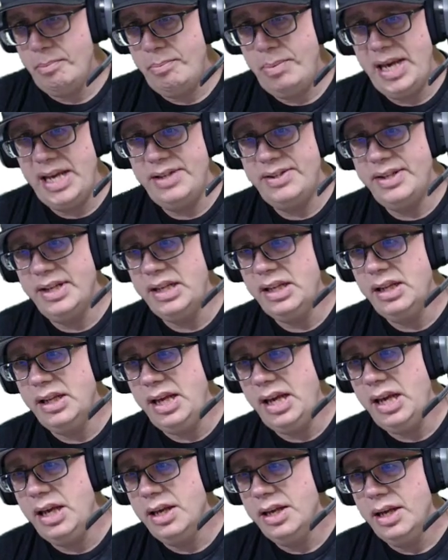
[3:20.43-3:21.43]

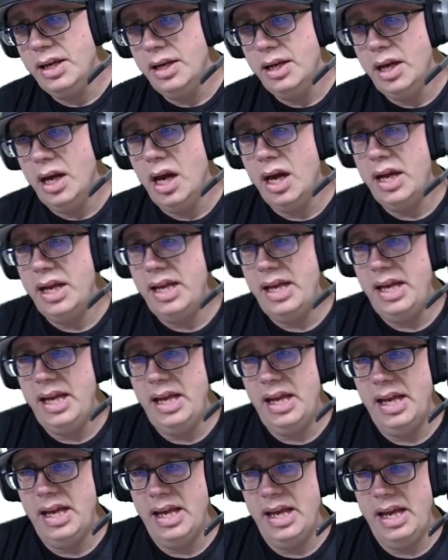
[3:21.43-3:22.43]
basically,
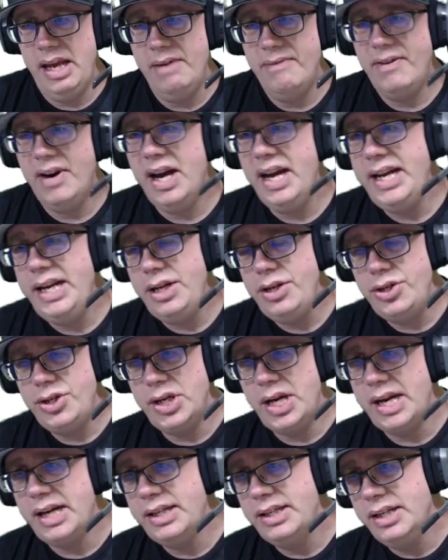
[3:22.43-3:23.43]
if I
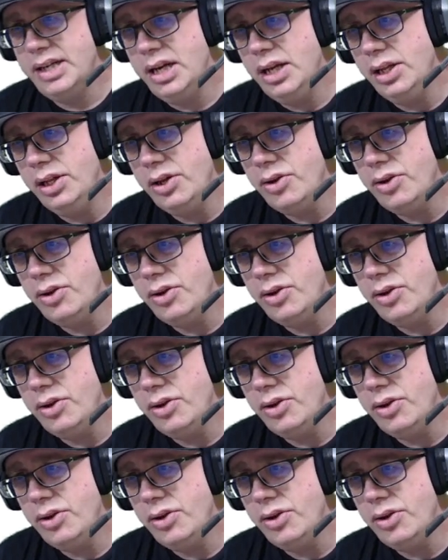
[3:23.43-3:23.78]
inject a